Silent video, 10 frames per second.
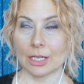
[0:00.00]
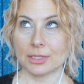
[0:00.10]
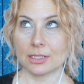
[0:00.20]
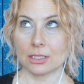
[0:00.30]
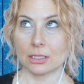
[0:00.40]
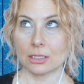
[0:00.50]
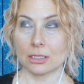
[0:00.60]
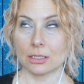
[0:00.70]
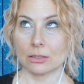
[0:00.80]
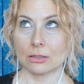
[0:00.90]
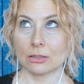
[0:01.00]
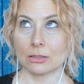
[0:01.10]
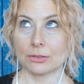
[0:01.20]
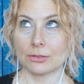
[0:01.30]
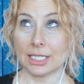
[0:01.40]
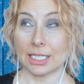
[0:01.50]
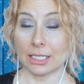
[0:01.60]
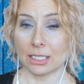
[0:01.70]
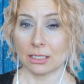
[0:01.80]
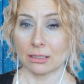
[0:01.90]
seeing
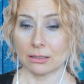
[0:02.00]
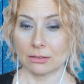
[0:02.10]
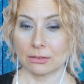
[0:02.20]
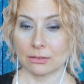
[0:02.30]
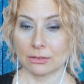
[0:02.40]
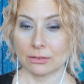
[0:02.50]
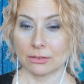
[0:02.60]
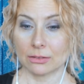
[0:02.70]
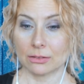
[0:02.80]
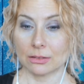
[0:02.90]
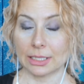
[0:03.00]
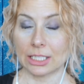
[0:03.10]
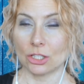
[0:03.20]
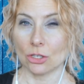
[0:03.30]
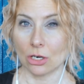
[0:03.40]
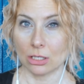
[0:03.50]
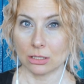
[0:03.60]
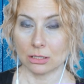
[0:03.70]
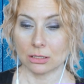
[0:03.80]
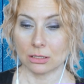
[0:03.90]
knitting, like
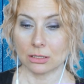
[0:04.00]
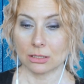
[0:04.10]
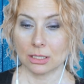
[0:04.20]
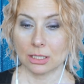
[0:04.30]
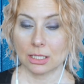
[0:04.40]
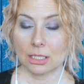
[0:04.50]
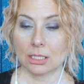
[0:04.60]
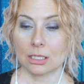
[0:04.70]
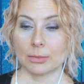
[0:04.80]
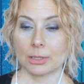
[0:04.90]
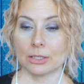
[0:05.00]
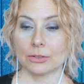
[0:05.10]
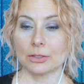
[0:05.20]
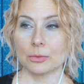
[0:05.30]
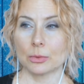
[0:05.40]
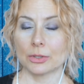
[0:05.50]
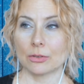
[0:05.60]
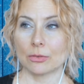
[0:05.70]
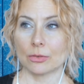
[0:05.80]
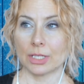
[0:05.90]
yarn. I'm hearing the word
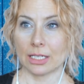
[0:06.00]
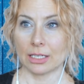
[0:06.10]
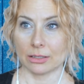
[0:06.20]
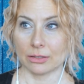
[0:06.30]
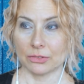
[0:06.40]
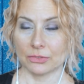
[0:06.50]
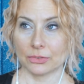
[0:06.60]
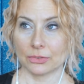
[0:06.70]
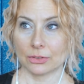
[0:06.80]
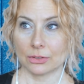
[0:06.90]
creative.